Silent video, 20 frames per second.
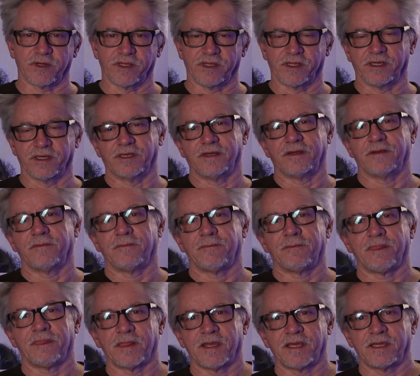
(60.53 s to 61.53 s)
of the
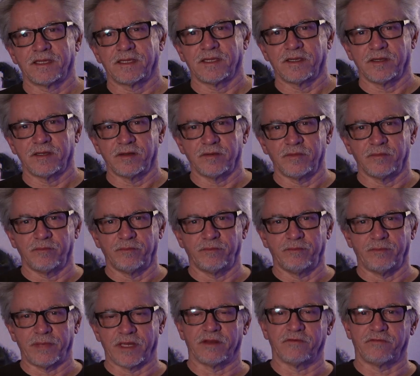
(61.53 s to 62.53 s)

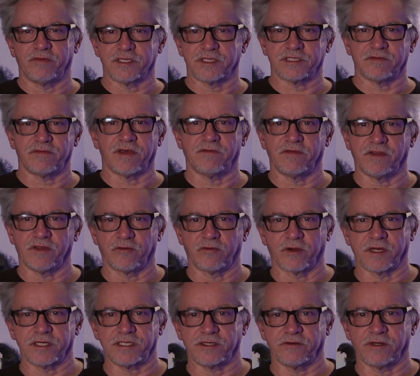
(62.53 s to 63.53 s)
benefits of having the
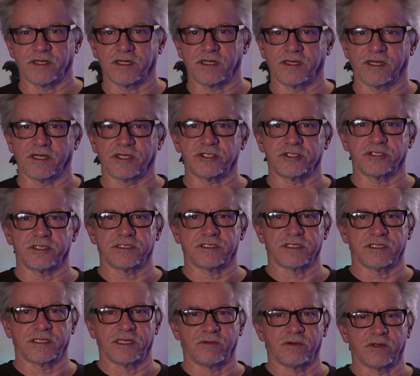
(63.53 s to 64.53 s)
Criterion Collection, is
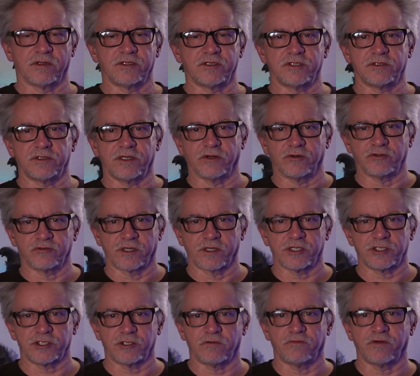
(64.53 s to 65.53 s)
that they would, try to
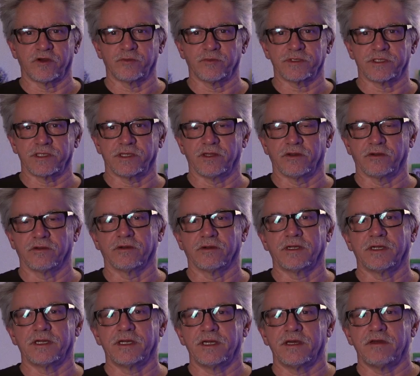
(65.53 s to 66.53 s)
show films in their
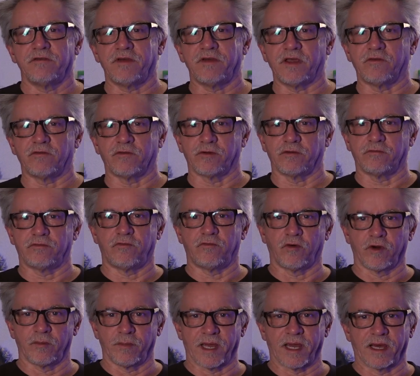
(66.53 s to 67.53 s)
favored
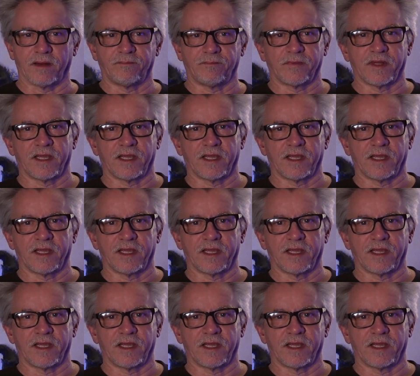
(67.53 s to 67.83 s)
format.